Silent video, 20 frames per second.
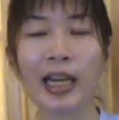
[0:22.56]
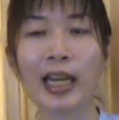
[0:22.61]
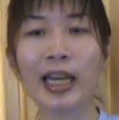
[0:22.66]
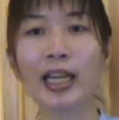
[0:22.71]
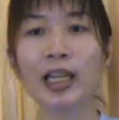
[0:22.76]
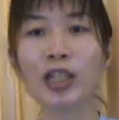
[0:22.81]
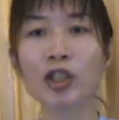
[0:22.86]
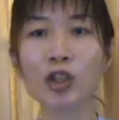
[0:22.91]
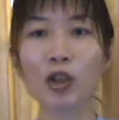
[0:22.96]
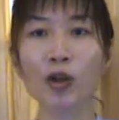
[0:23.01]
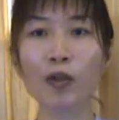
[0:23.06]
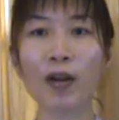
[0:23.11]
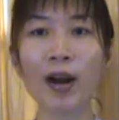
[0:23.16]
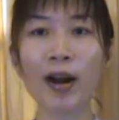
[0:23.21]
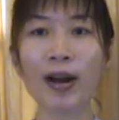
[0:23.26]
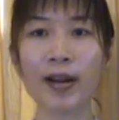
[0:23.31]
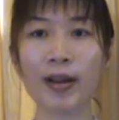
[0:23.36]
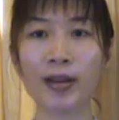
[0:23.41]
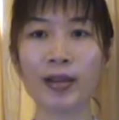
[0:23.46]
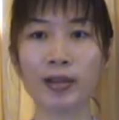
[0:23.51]
Insofar
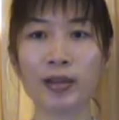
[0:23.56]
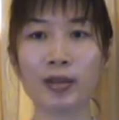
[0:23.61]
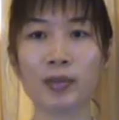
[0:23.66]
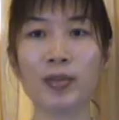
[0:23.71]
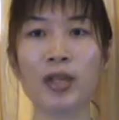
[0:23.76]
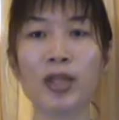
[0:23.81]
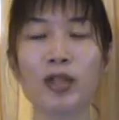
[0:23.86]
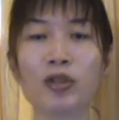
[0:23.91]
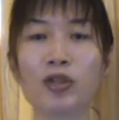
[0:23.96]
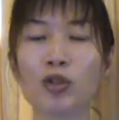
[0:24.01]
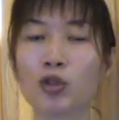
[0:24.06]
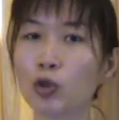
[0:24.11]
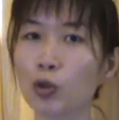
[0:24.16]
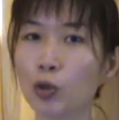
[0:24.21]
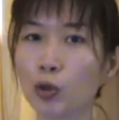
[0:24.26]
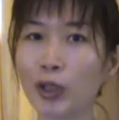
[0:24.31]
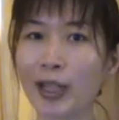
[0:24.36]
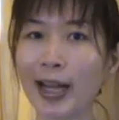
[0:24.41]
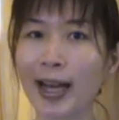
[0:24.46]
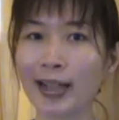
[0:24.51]
as means
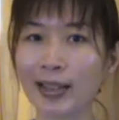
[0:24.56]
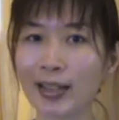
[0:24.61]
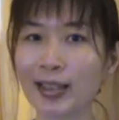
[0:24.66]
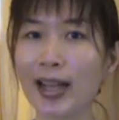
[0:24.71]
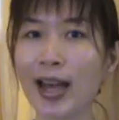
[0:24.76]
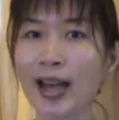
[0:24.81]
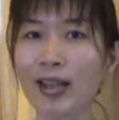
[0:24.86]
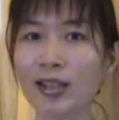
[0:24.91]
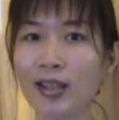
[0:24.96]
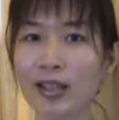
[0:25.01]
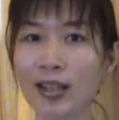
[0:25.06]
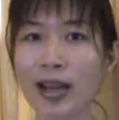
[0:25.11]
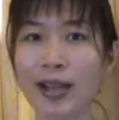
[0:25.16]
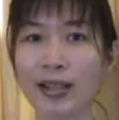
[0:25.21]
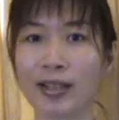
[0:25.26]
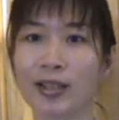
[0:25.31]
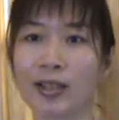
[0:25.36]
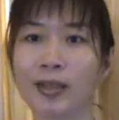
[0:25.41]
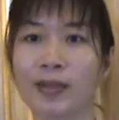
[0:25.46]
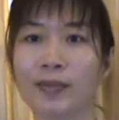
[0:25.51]
to the extent
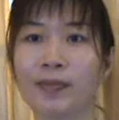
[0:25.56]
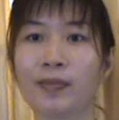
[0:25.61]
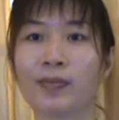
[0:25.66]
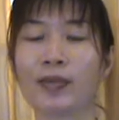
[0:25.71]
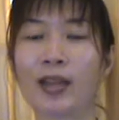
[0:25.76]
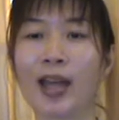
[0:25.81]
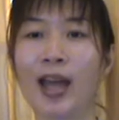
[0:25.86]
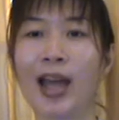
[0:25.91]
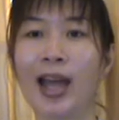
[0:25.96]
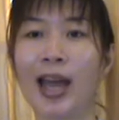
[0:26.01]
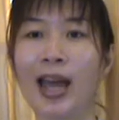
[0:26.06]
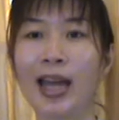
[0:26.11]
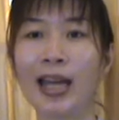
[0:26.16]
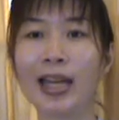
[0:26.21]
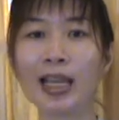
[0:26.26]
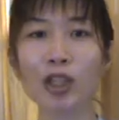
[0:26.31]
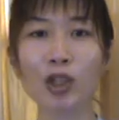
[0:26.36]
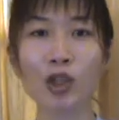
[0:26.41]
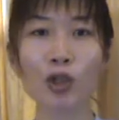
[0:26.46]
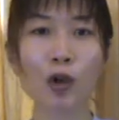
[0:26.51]
that.
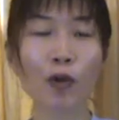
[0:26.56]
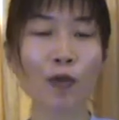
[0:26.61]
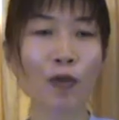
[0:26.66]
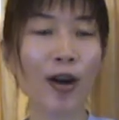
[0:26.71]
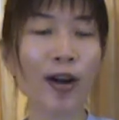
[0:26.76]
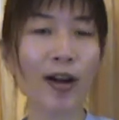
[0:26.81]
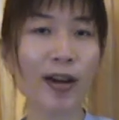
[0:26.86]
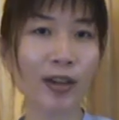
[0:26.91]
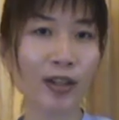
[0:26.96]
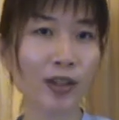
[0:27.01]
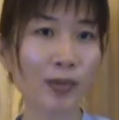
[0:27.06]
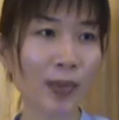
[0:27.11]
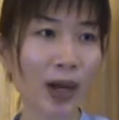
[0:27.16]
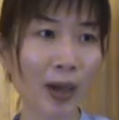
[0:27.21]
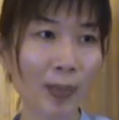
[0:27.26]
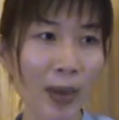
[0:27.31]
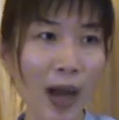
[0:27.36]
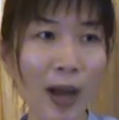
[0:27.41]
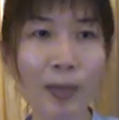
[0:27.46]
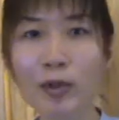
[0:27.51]
Insofar as my
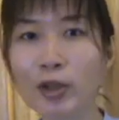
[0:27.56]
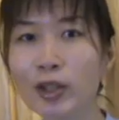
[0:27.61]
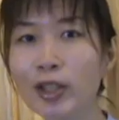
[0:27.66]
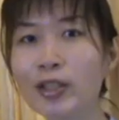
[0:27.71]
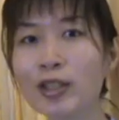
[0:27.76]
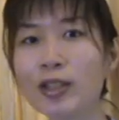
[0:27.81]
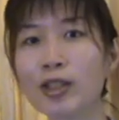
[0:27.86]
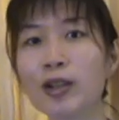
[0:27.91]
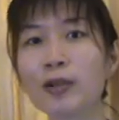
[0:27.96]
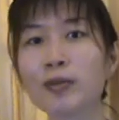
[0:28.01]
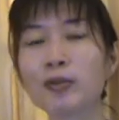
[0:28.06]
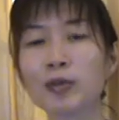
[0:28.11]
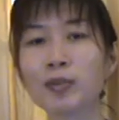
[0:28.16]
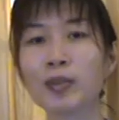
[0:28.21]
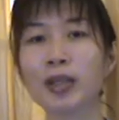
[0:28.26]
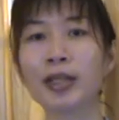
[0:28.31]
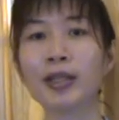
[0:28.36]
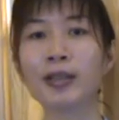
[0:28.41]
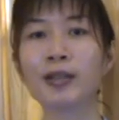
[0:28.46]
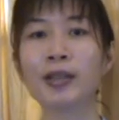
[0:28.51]
memory serves
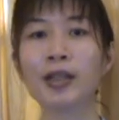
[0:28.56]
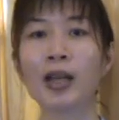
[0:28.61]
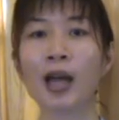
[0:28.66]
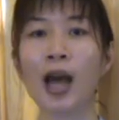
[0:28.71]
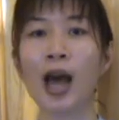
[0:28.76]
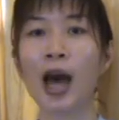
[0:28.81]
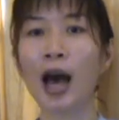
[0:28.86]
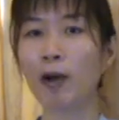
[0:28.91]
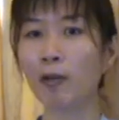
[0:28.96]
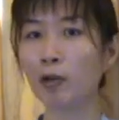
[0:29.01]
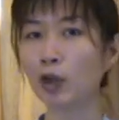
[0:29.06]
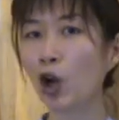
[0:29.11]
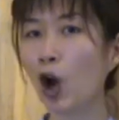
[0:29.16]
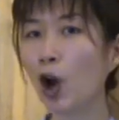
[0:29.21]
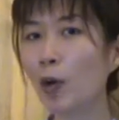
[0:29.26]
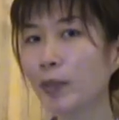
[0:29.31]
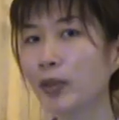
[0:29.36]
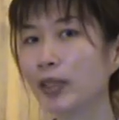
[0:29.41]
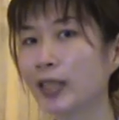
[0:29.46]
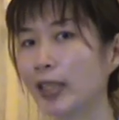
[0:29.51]
me, our
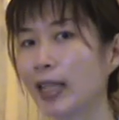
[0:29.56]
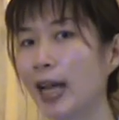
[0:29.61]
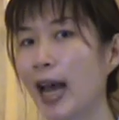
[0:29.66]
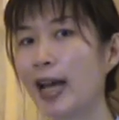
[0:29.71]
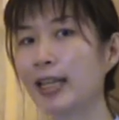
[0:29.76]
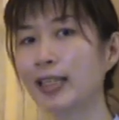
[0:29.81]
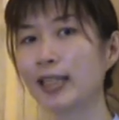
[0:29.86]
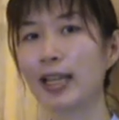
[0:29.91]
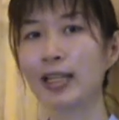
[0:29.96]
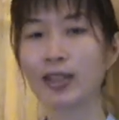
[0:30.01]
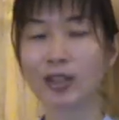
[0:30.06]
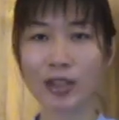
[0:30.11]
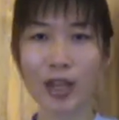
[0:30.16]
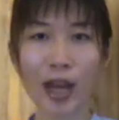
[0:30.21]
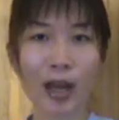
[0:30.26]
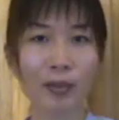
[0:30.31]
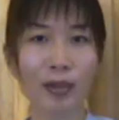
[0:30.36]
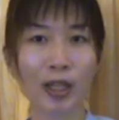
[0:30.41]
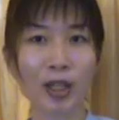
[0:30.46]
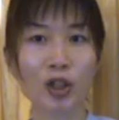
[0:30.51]
company has
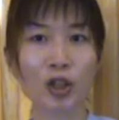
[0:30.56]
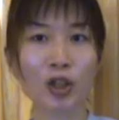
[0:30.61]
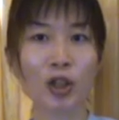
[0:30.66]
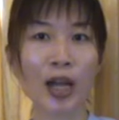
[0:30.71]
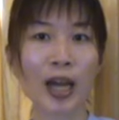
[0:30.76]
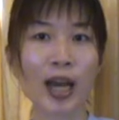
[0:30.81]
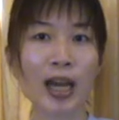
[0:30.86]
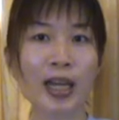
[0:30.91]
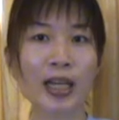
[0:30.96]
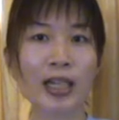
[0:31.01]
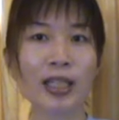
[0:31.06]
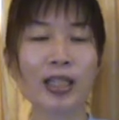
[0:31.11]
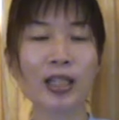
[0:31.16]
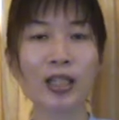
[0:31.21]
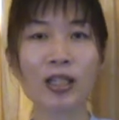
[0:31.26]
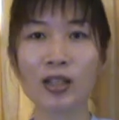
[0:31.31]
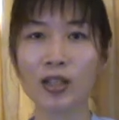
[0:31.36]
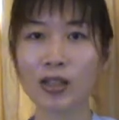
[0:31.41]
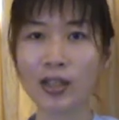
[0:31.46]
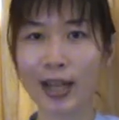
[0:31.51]
established
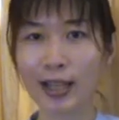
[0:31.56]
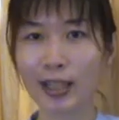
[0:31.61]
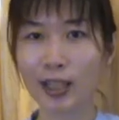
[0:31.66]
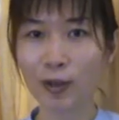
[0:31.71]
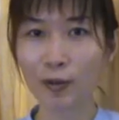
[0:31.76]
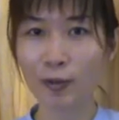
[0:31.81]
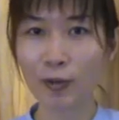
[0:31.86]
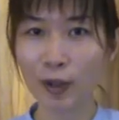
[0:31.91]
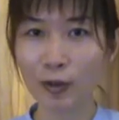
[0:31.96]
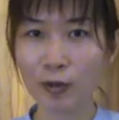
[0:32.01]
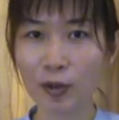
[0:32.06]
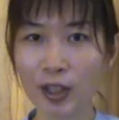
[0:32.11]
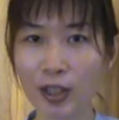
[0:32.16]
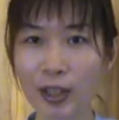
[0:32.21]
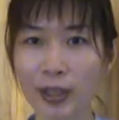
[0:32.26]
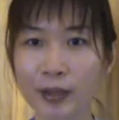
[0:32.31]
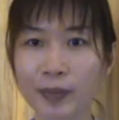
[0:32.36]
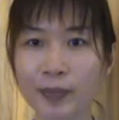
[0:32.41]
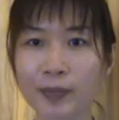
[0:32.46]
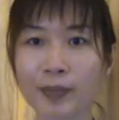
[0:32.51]
since
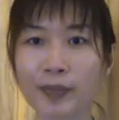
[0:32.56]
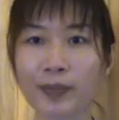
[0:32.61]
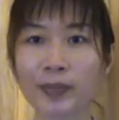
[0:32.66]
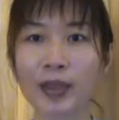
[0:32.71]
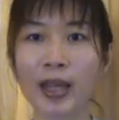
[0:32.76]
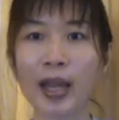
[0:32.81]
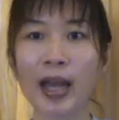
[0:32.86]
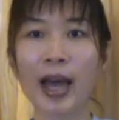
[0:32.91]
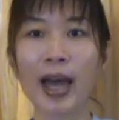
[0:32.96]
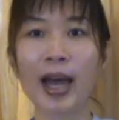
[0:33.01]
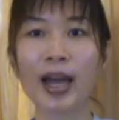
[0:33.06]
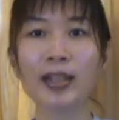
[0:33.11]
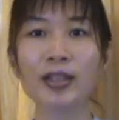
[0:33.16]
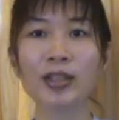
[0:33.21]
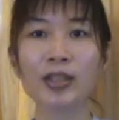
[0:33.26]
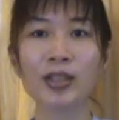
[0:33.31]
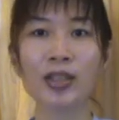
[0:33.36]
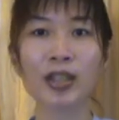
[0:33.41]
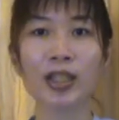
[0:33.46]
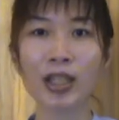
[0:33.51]
1950, and
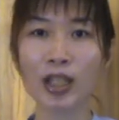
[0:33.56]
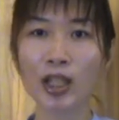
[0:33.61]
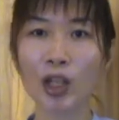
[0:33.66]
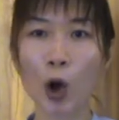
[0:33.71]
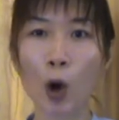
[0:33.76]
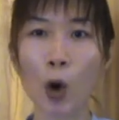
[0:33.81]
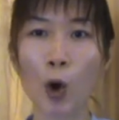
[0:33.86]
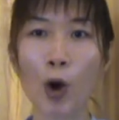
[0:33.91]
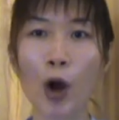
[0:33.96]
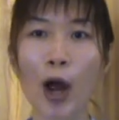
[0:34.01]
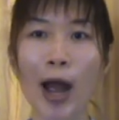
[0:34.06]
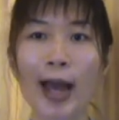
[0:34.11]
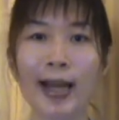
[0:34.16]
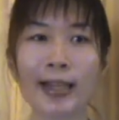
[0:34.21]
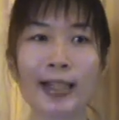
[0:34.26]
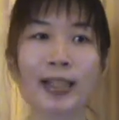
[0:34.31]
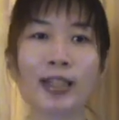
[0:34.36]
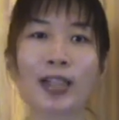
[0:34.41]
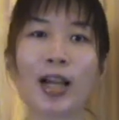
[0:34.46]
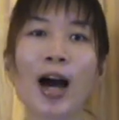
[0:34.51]
the CEO at
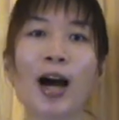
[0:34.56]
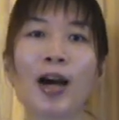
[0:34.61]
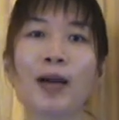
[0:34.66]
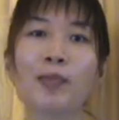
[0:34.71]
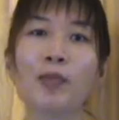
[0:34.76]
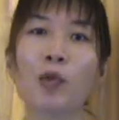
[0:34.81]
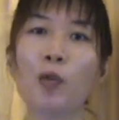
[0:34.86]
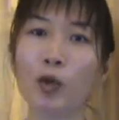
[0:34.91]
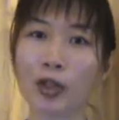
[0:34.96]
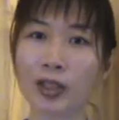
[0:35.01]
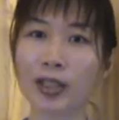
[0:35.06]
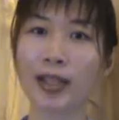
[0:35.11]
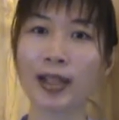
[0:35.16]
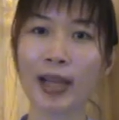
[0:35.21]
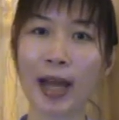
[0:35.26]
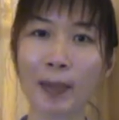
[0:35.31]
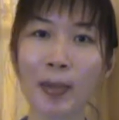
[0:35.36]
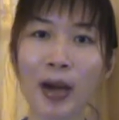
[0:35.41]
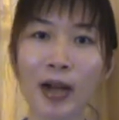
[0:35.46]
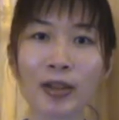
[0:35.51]
that time was an
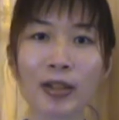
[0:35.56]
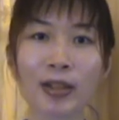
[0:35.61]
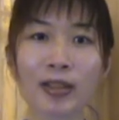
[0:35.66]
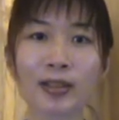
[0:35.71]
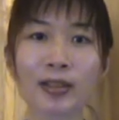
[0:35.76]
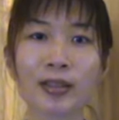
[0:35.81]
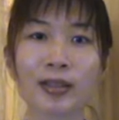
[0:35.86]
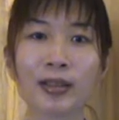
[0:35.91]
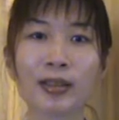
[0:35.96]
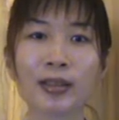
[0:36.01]
American.